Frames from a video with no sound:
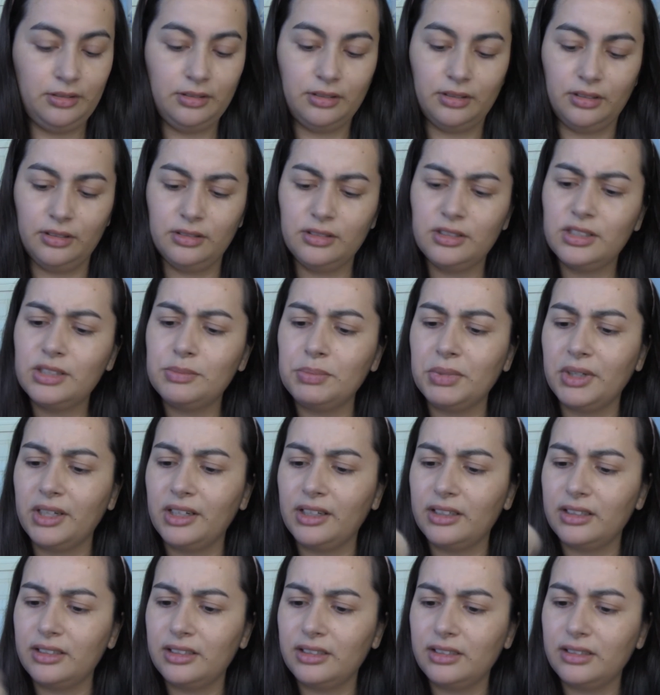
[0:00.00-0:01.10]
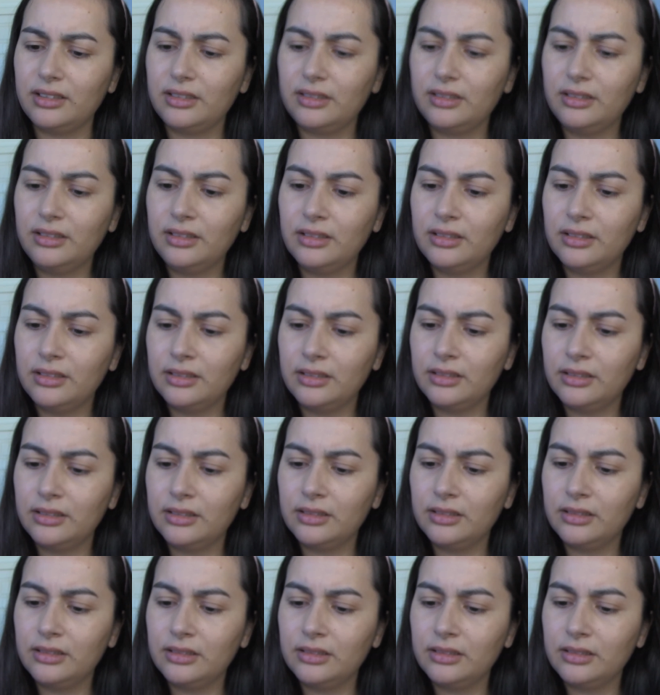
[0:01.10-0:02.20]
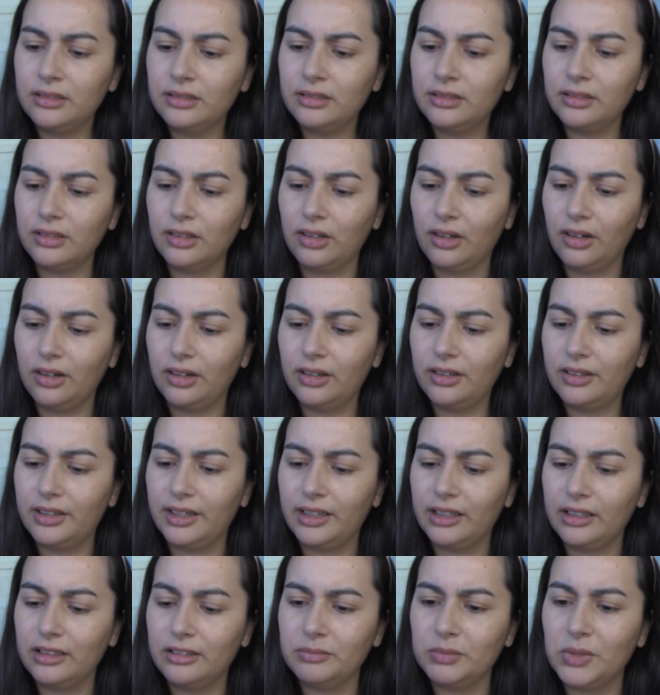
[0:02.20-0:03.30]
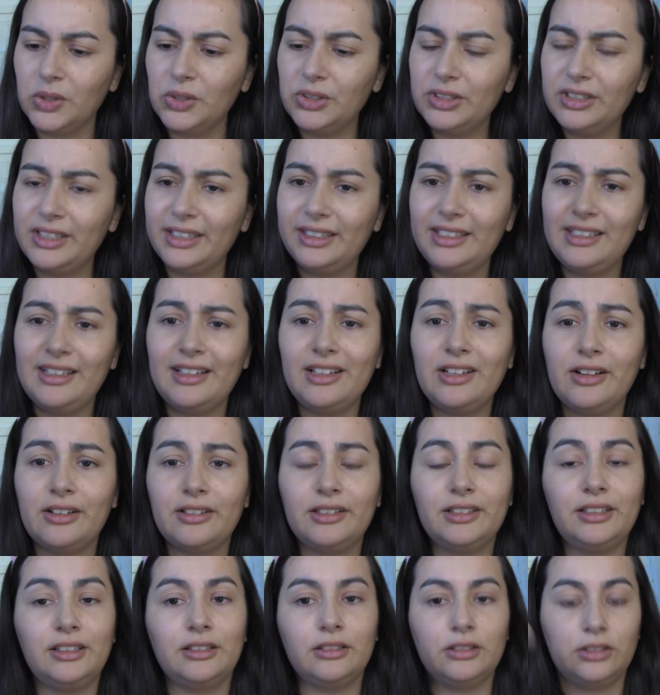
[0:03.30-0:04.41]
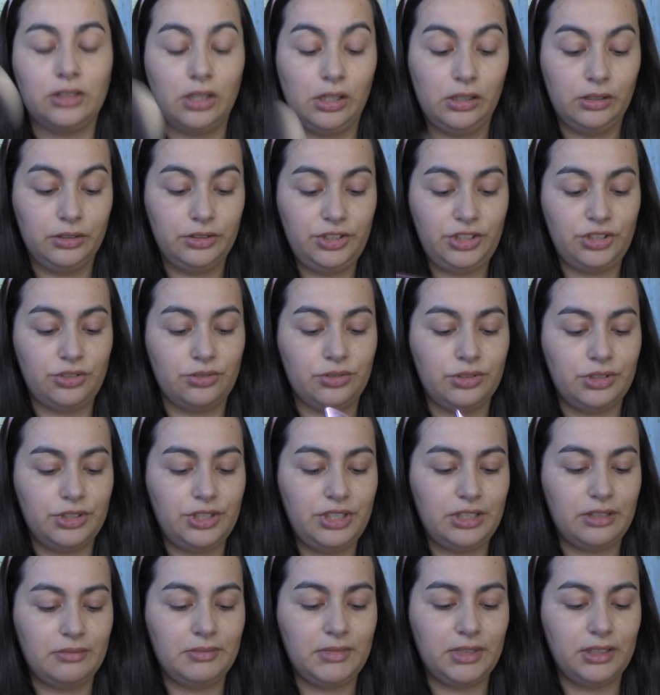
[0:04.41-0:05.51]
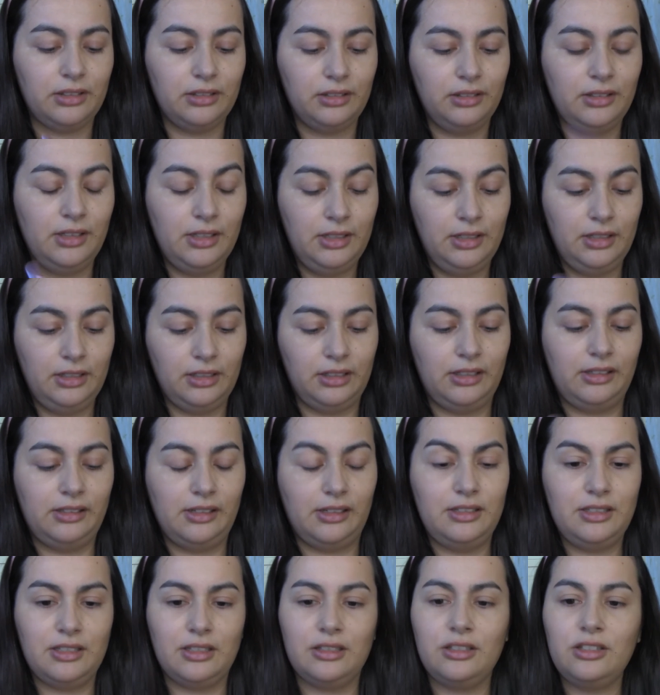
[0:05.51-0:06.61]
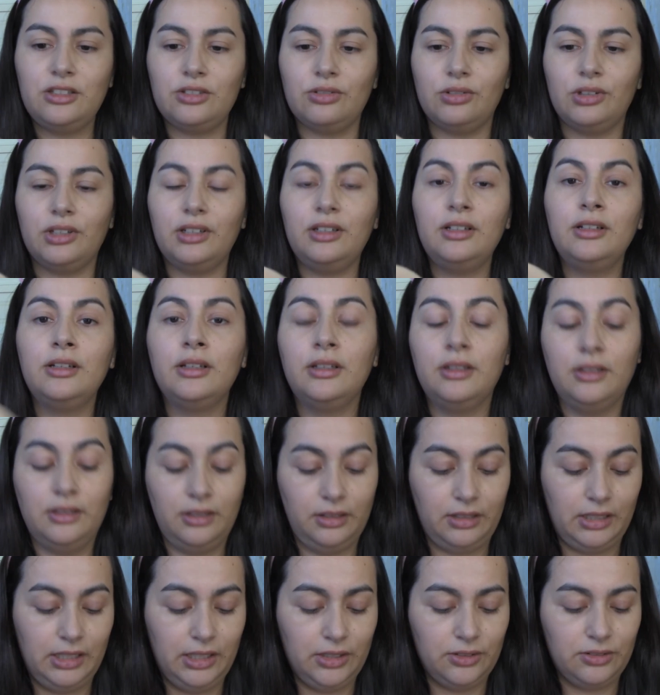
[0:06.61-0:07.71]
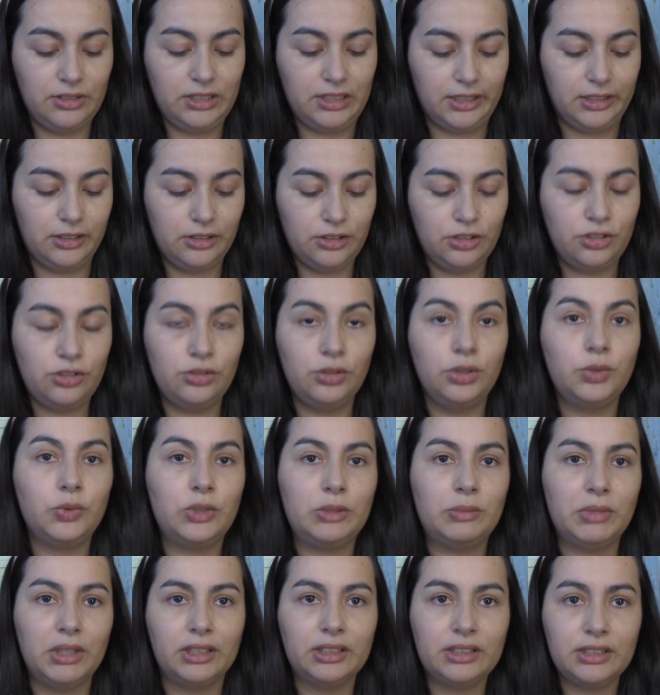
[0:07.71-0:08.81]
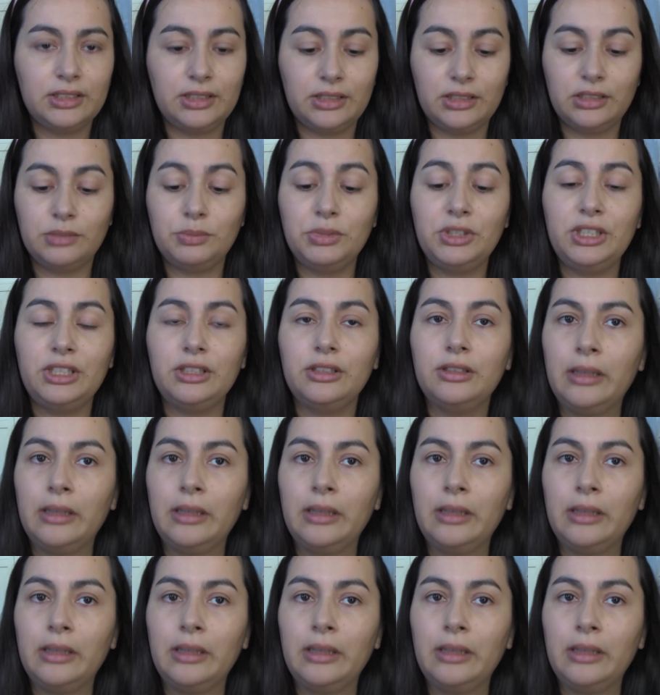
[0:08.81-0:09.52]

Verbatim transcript: It's by R L Moda. I think I got it at the dollar store or something. ninety-nine cent store. I think it was like two, three bucks. It's pretty good